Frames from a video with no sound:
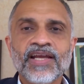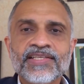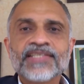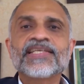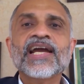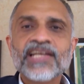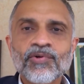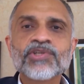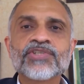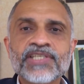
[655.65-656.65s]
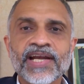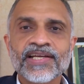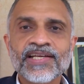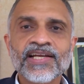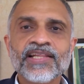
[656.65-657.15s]
It's exactly what you said,
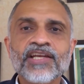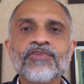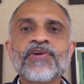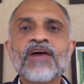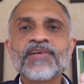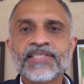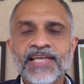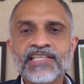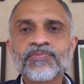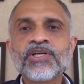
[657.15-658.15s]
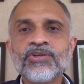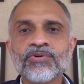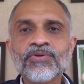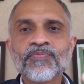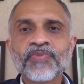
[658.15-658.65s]
that if you have an assessment
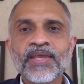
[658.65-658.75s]
tool